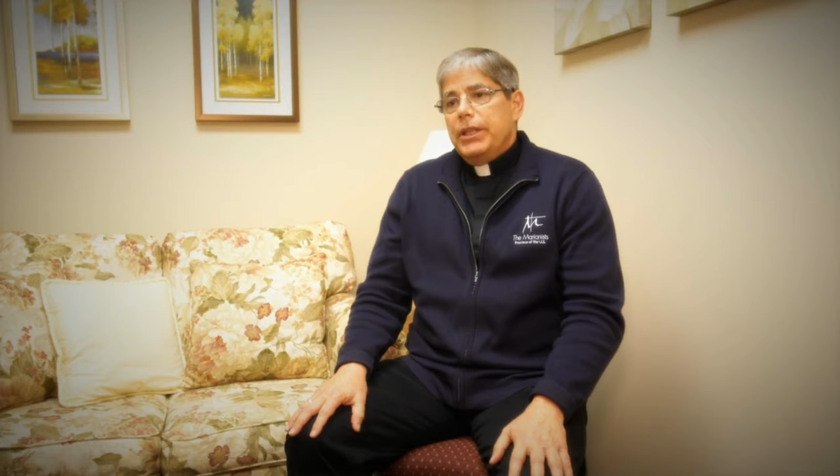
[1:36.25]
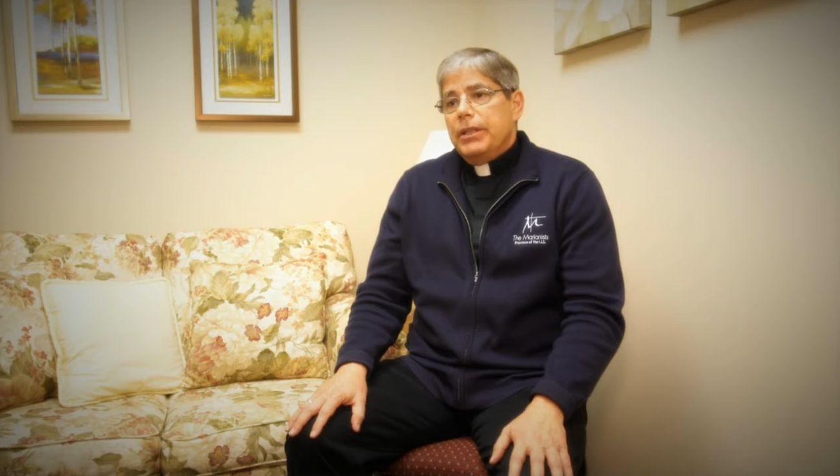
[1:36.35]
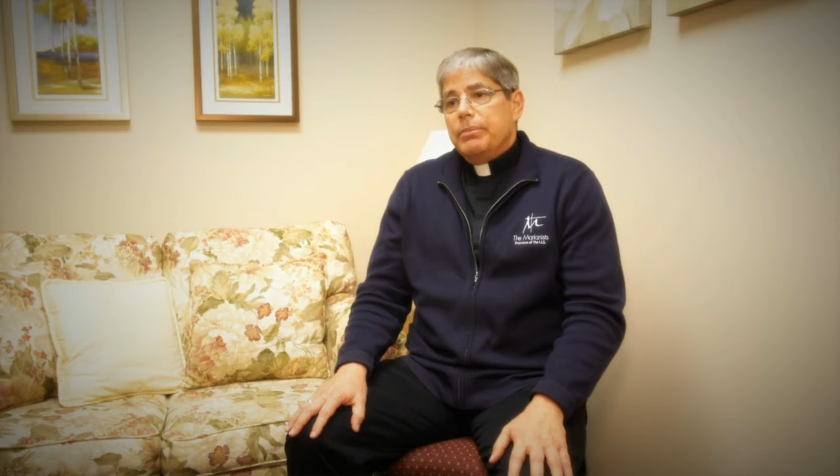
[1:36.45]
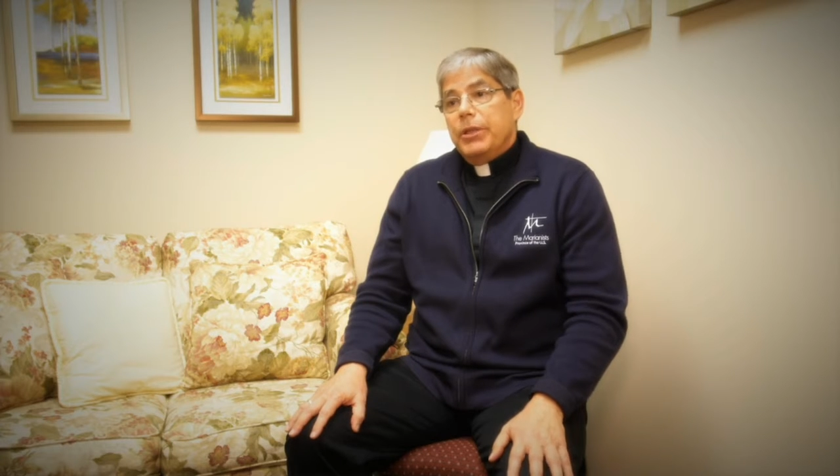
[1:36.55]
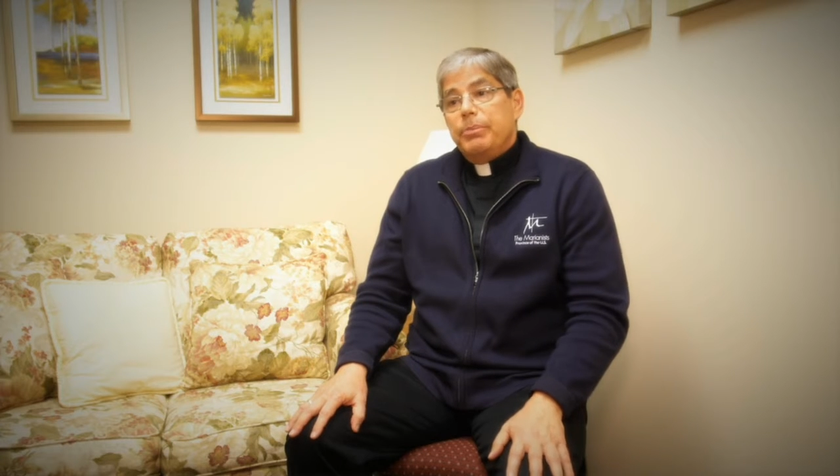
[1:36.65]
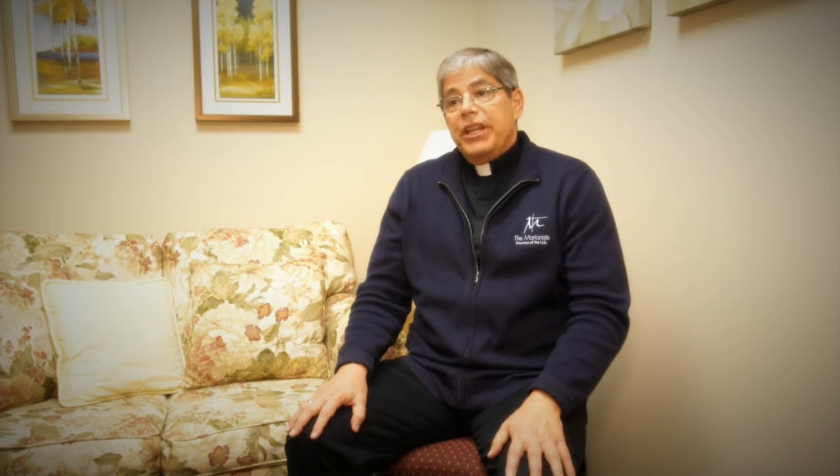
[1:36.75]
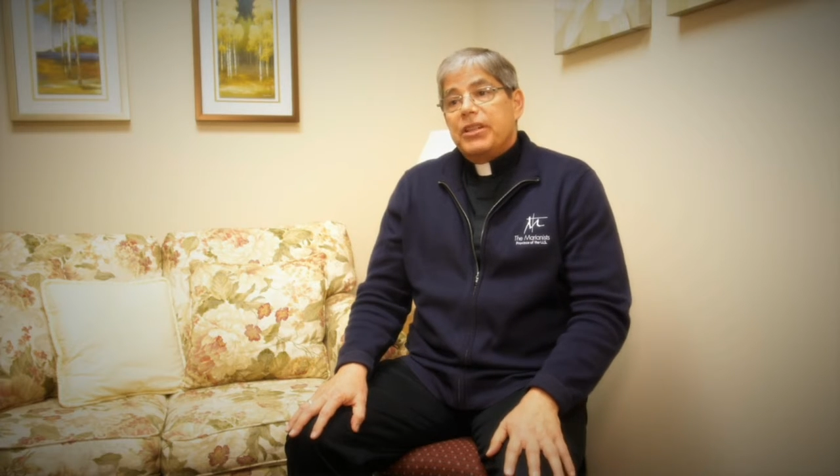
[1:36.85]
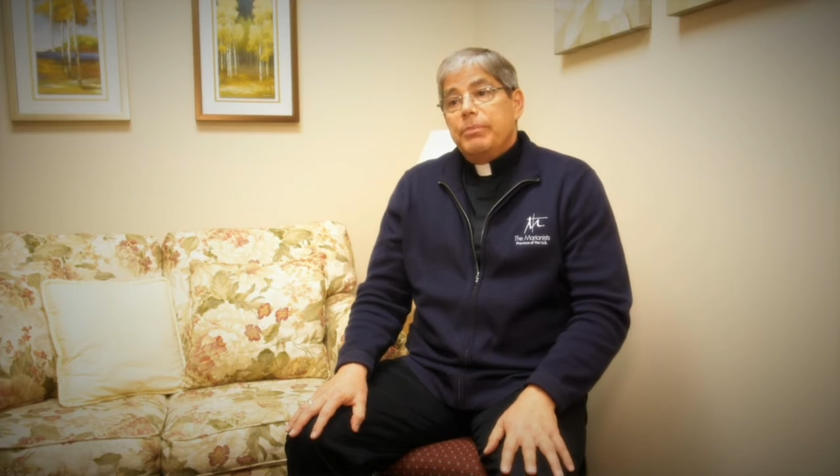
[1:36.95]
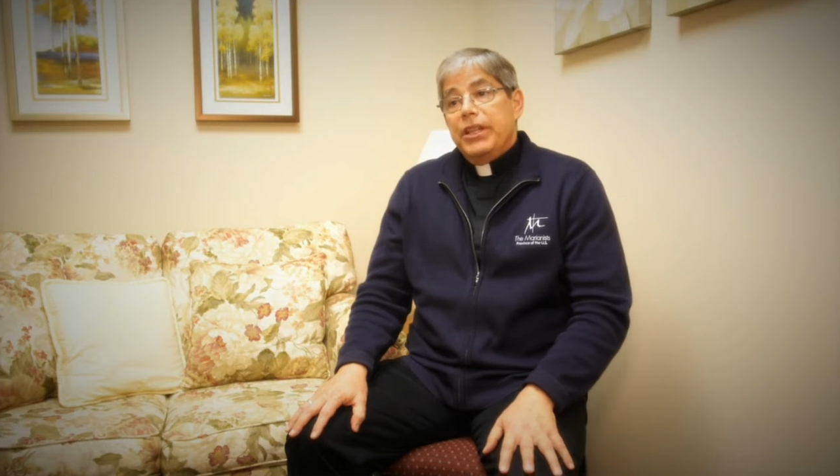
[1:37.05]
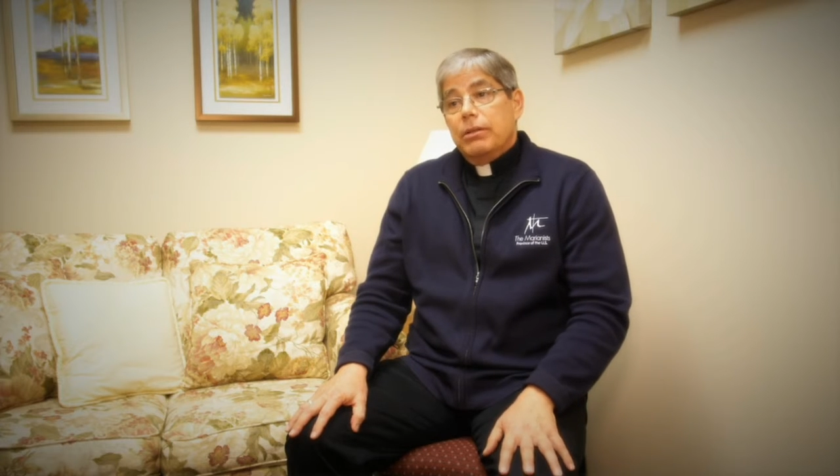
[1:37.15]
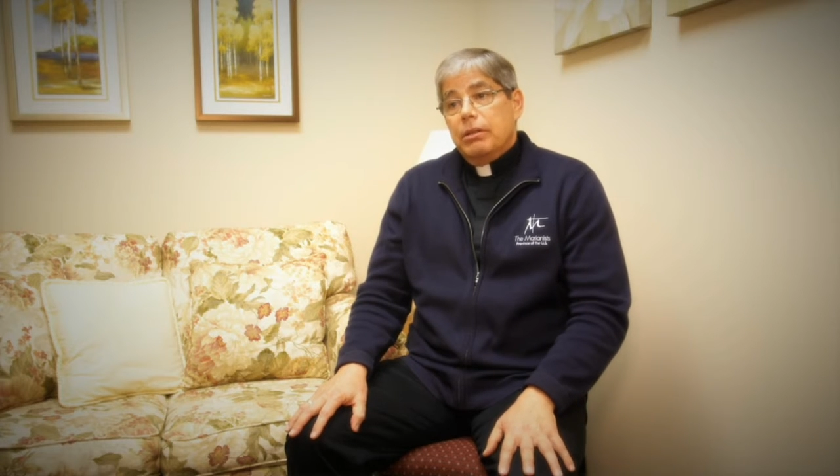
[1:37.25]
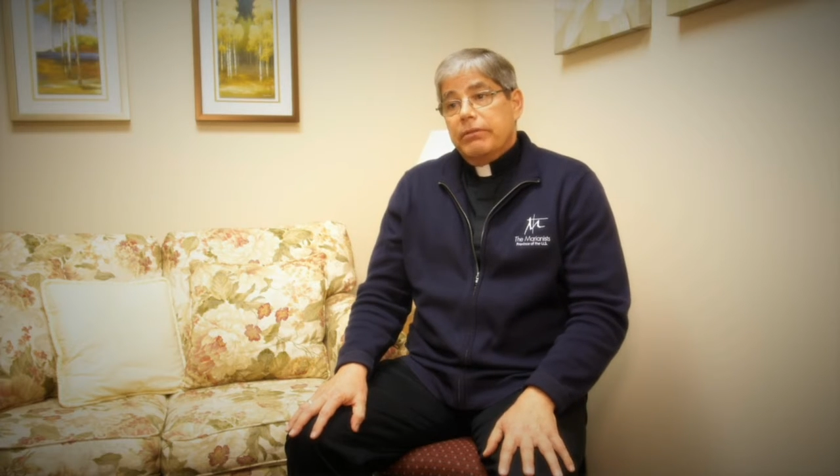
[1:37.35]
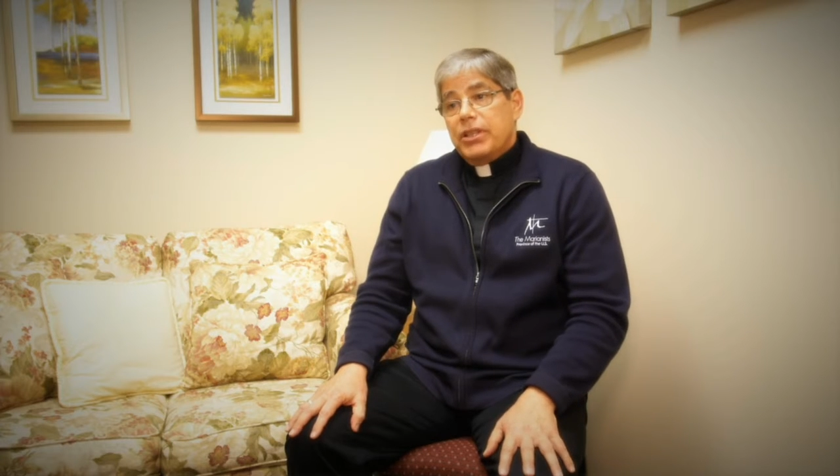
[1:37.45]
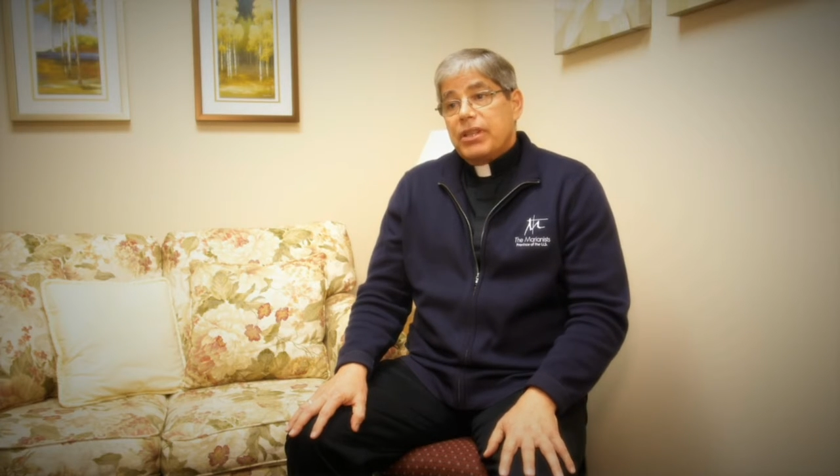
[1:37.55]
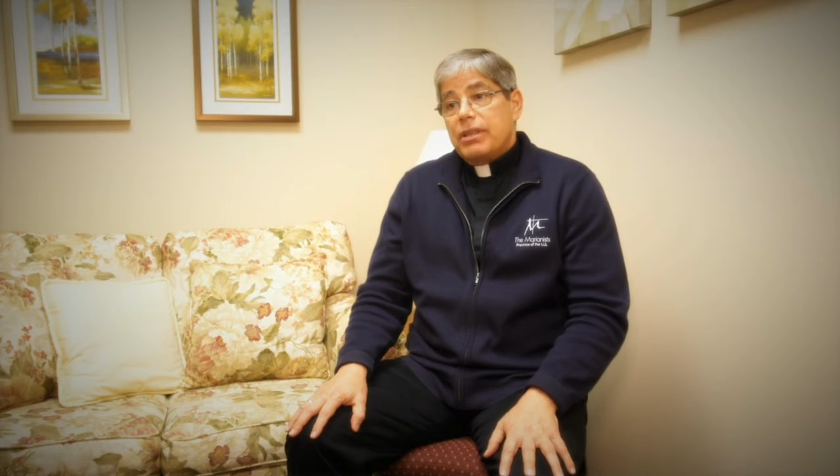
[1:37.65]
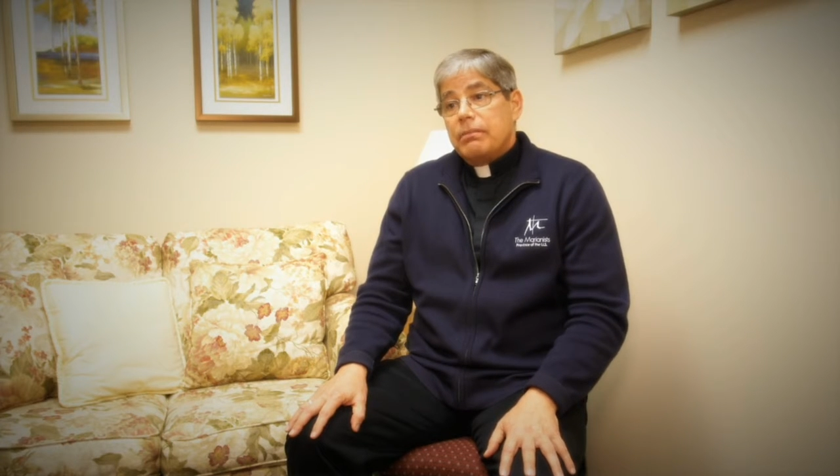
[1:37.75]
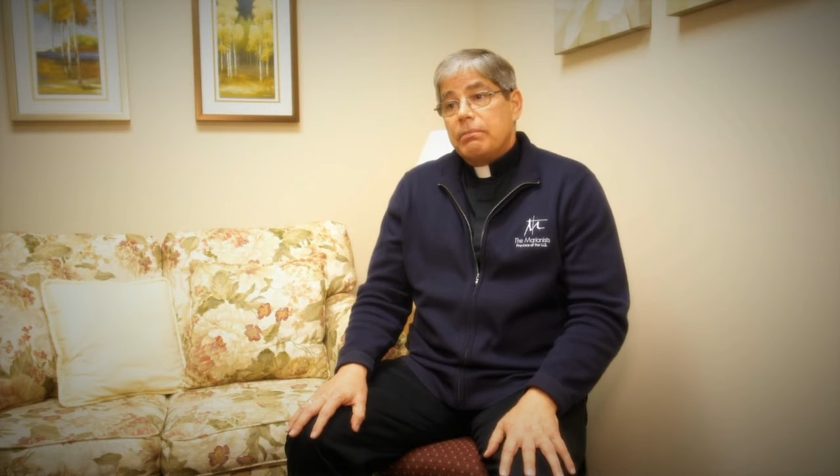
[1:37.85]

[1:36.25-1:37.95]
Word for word: It, it makes me nervous